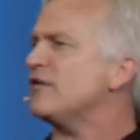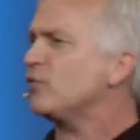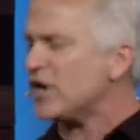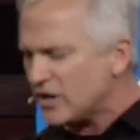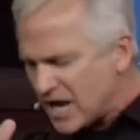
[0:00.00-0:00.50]
if
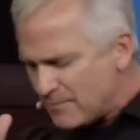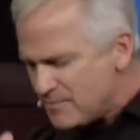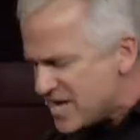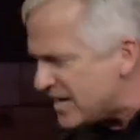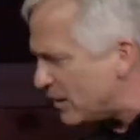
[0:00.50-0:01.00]
we are not
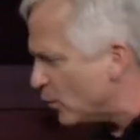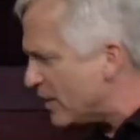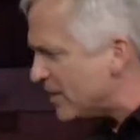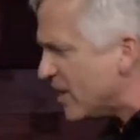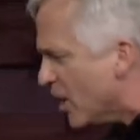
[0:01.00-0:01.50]
men and
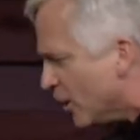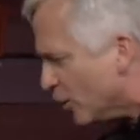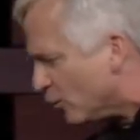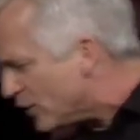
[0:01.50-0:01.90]
women who